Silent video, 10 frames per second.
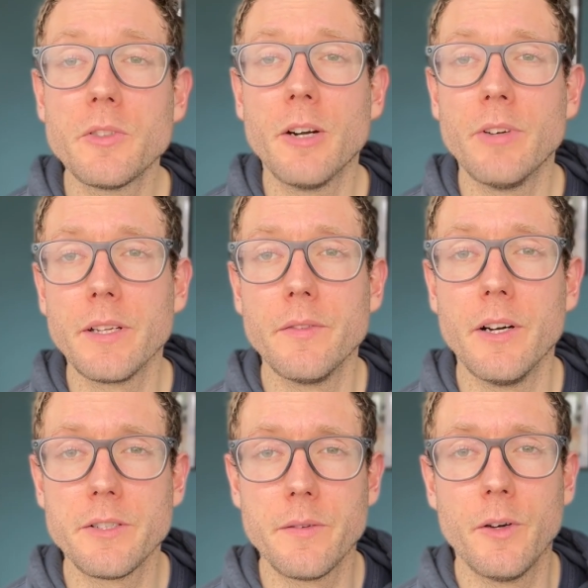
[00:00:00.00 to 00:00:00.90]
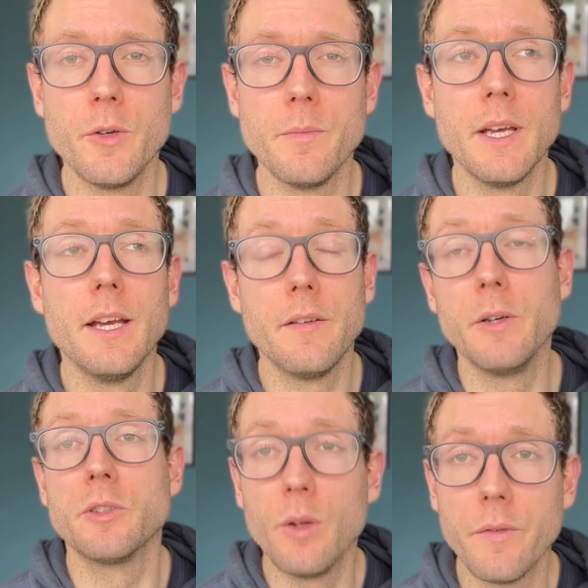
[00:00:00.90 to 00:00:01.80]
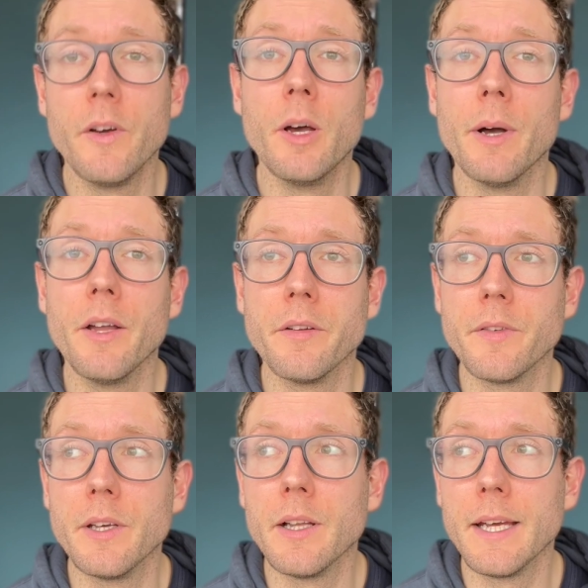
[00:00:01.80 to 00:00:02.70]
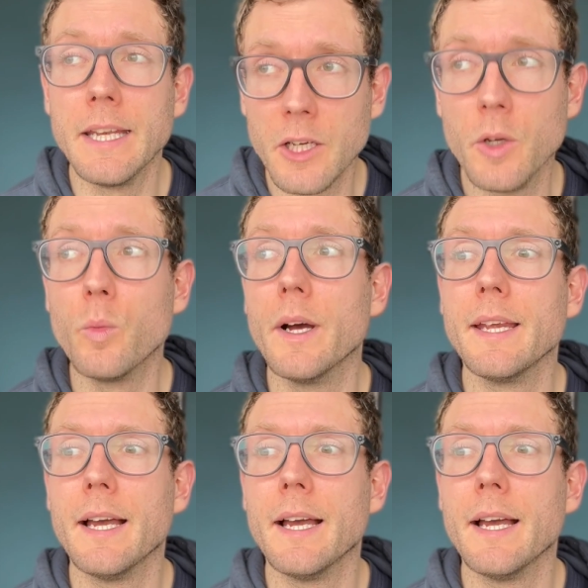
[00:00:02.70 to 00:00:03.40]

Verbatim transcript: start running fast, the foam feels a lot firmer underfoot, like in a good way.